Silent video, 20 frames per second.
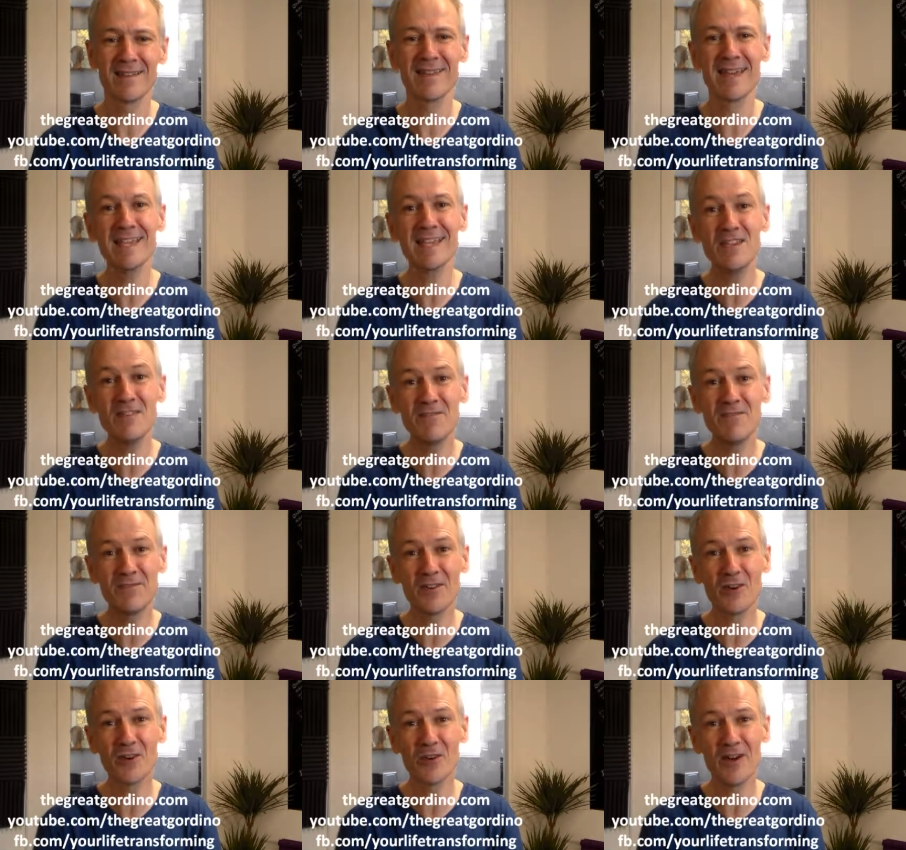Thank
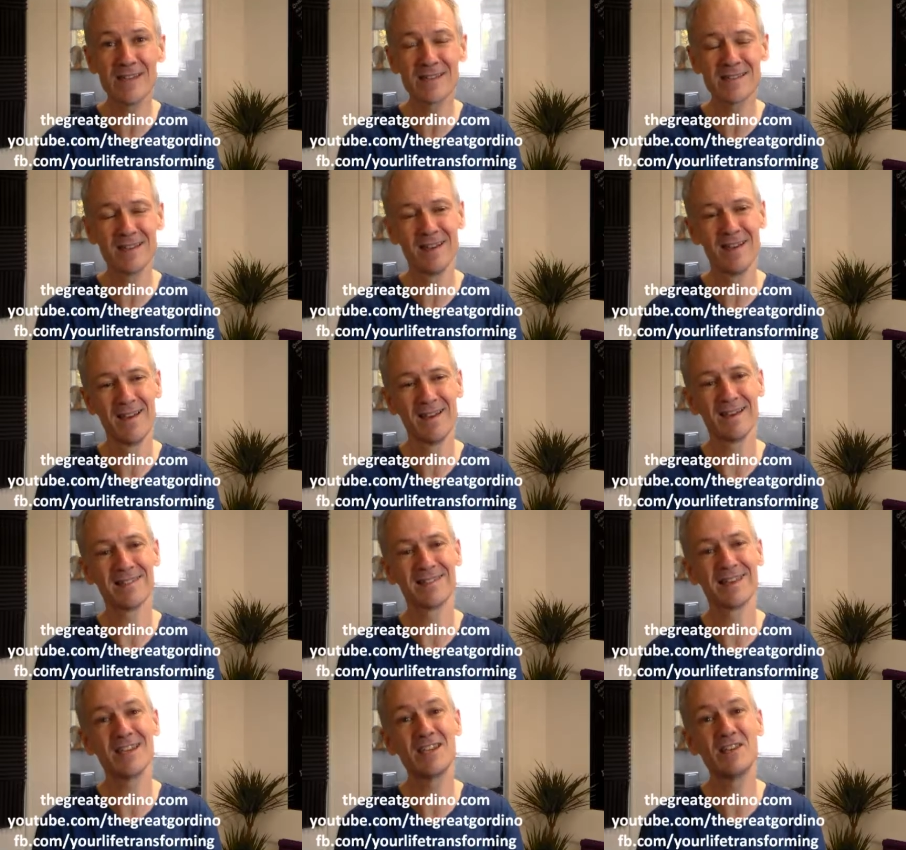you for it
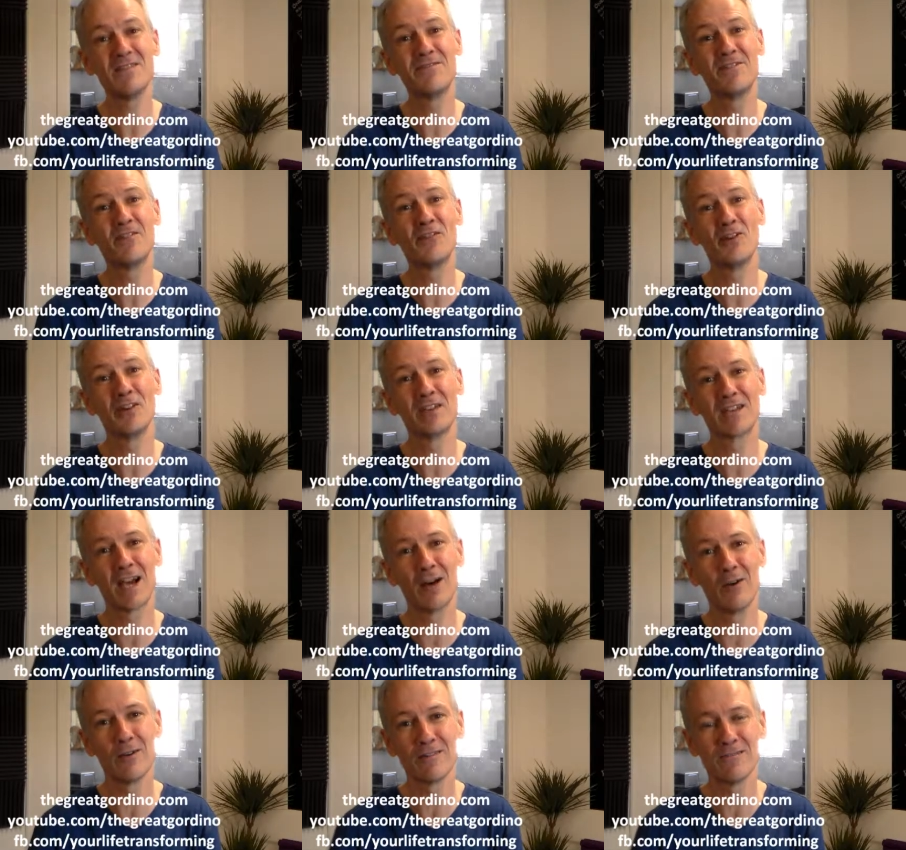and thank you for
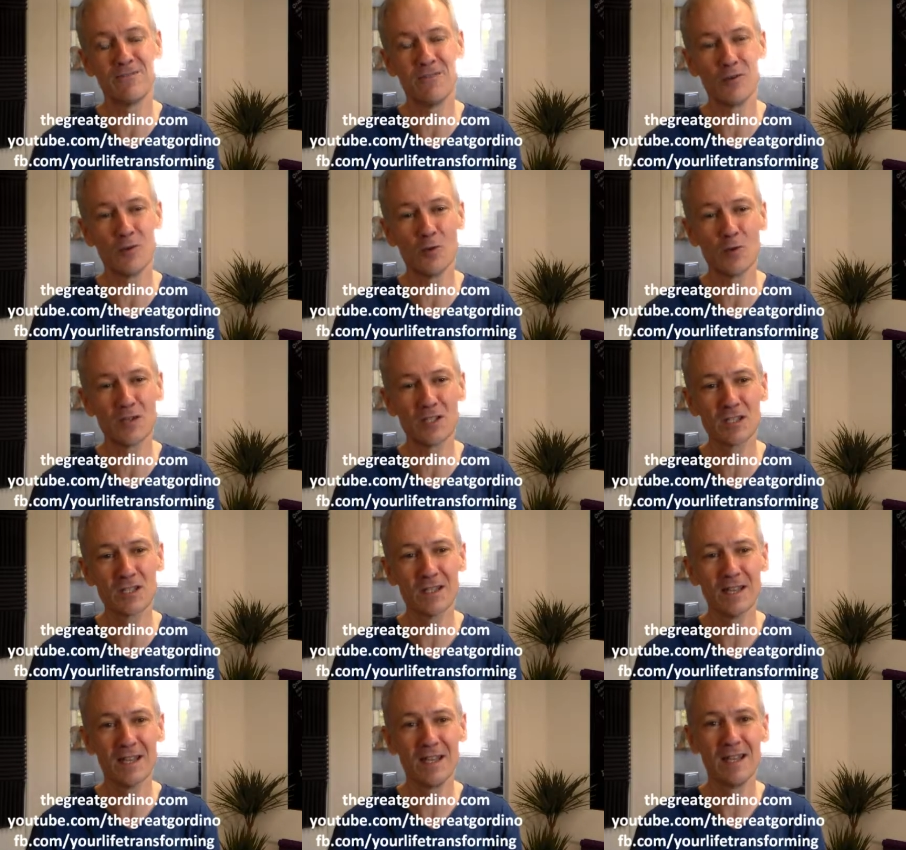it going
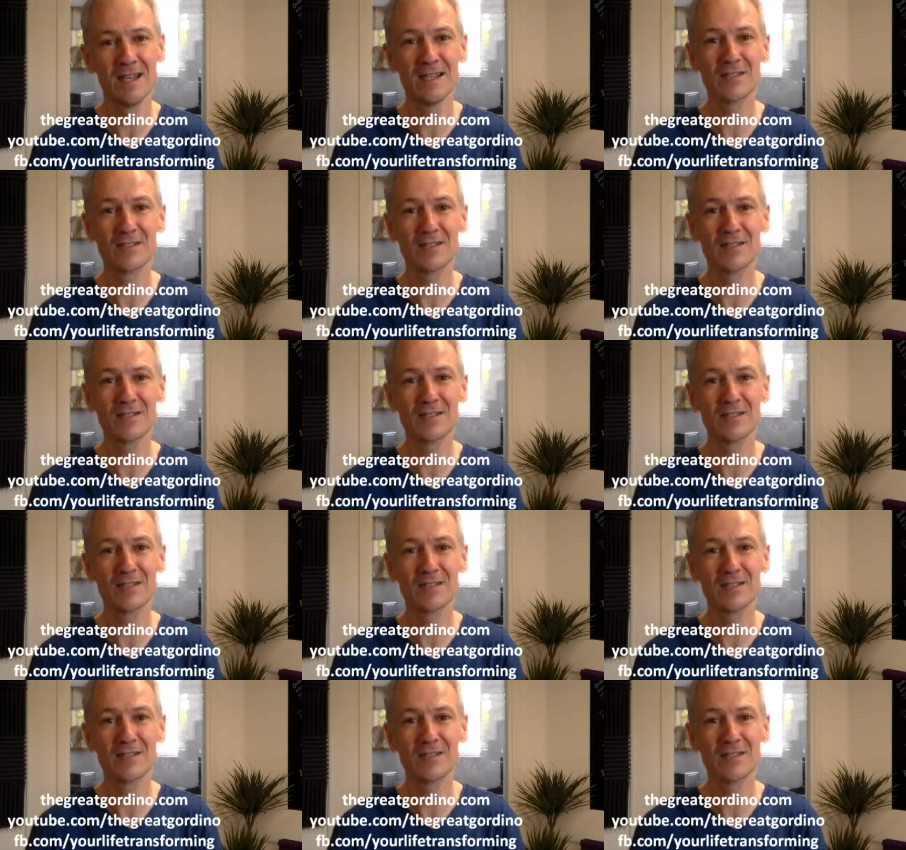forwards.